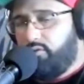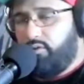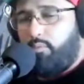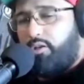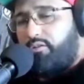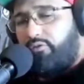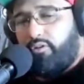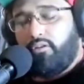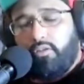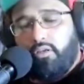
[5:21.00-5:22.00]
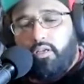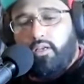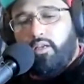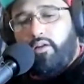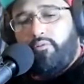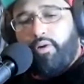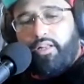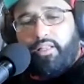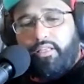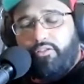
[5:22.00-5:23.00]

so much for everybody that's